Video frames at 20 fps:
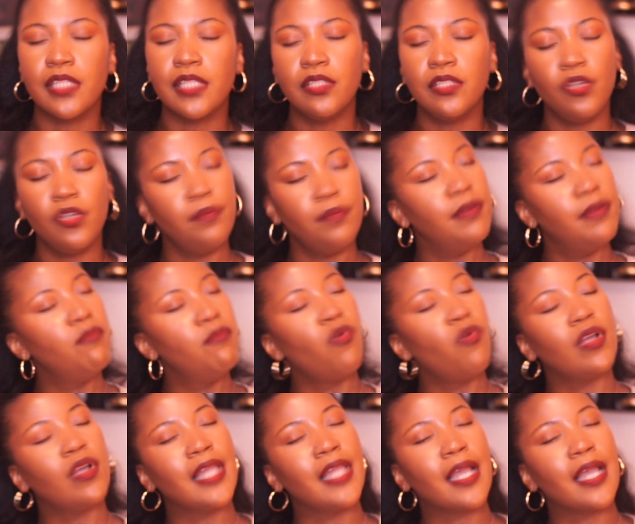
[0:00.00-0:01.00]
a little bit
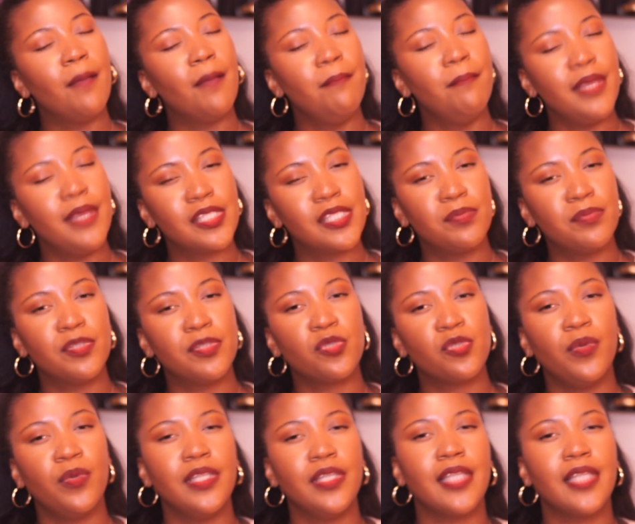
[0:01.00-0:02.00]
more like a mix
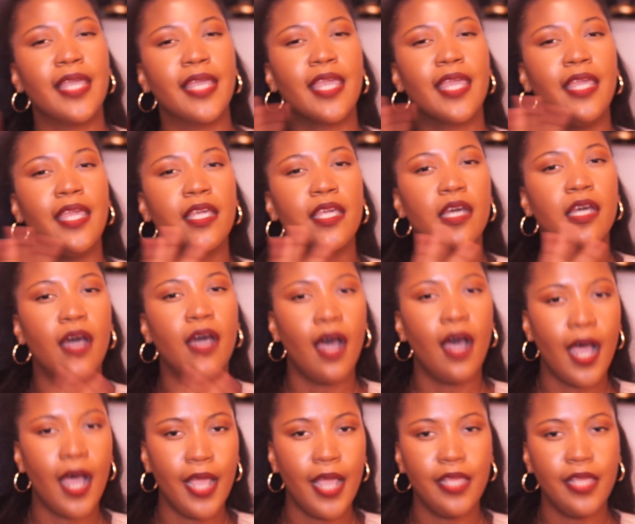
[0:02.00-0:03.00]
between like a
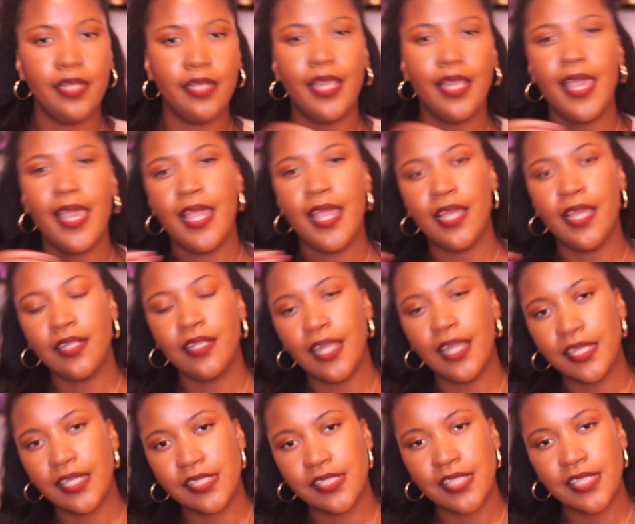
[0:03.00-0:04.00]
cotton and
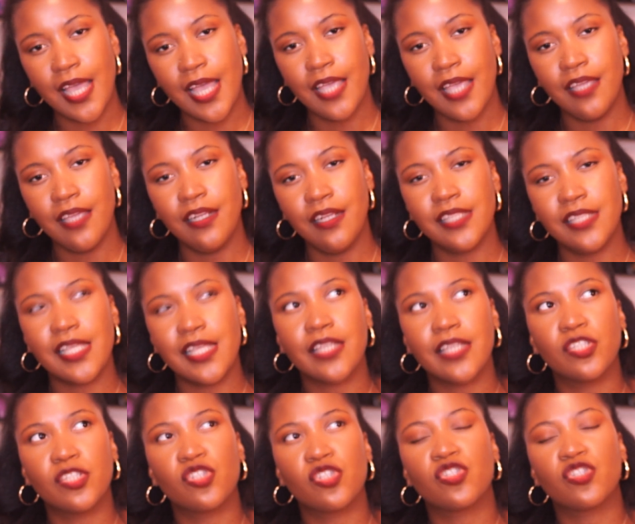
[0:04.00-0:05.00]
like a satin. It's like
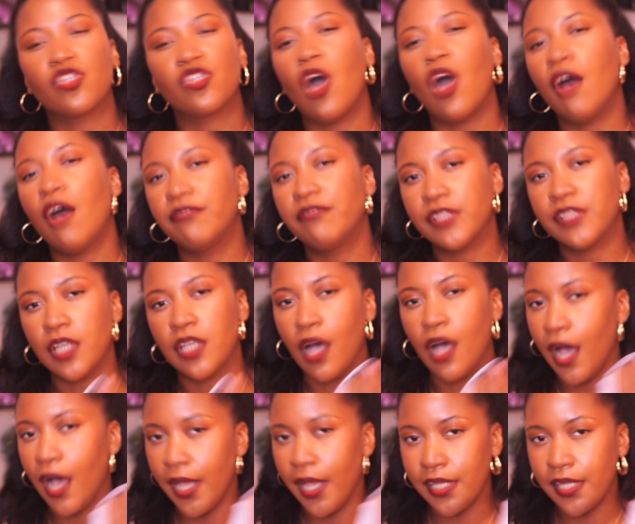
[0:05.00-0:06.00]
a soft
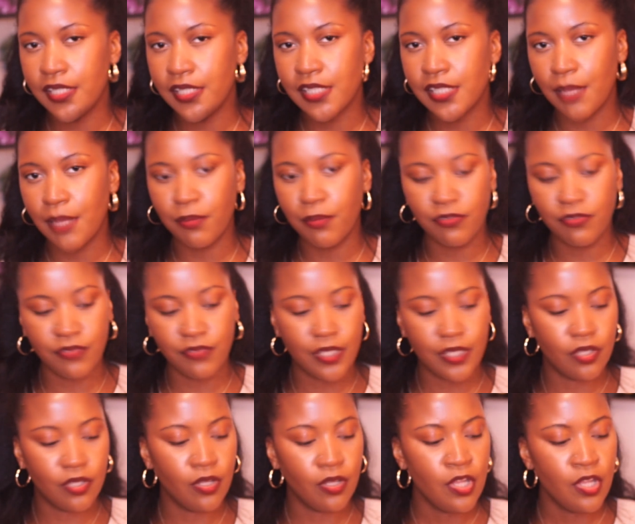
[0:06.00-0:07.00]
cotton type of
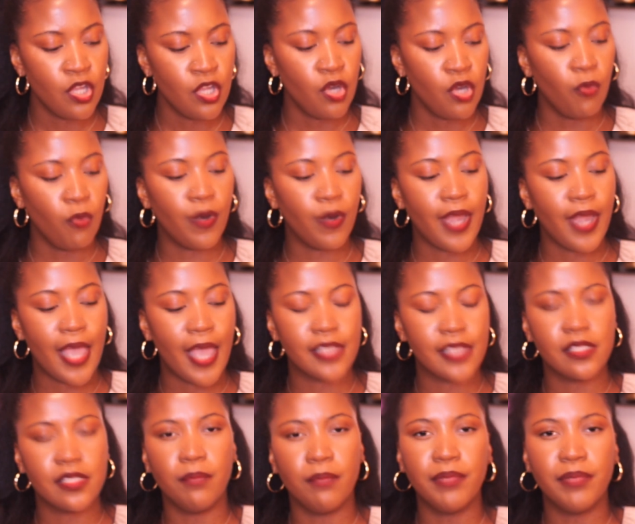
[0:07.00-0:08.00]
feel.
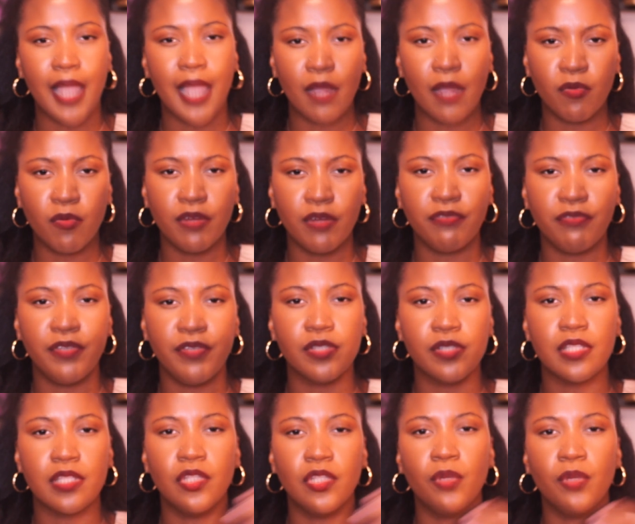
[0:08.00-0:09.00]
Whereas the black one
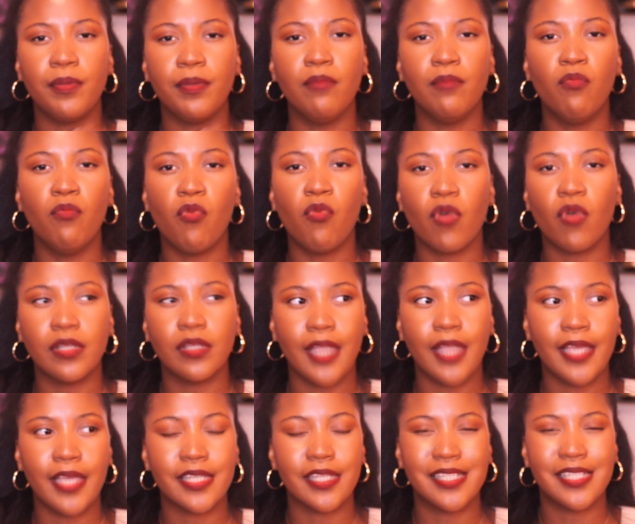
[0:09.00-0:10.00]
feels a little bit more
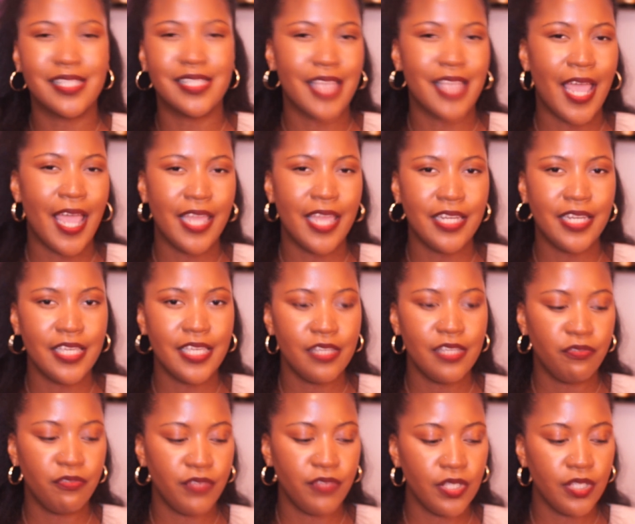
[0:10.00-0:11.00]
like a
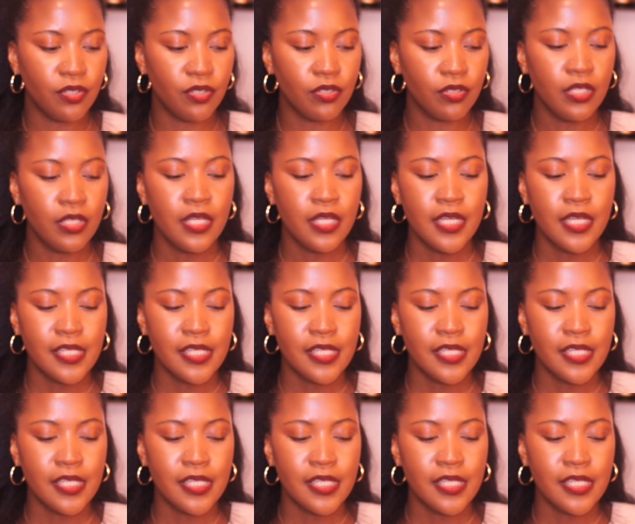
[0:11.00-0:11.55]
satiny feel